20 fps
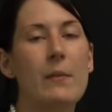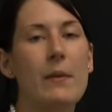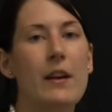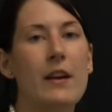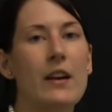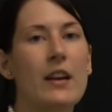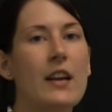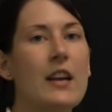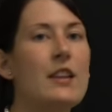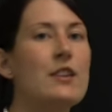
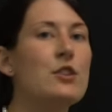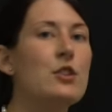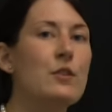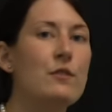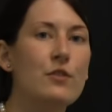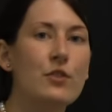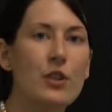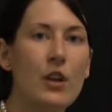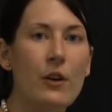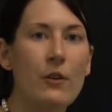Americans,
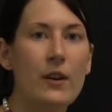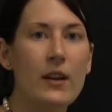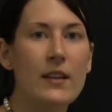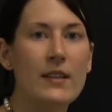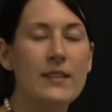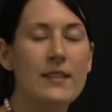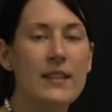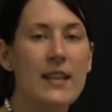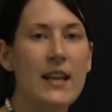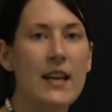you've shown
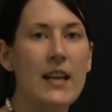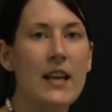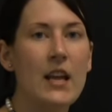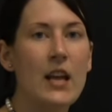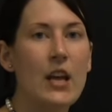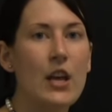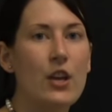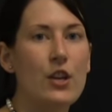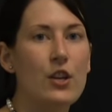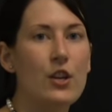us that
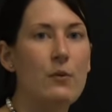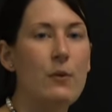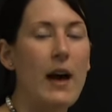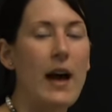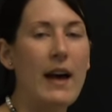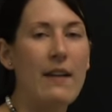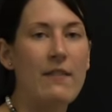you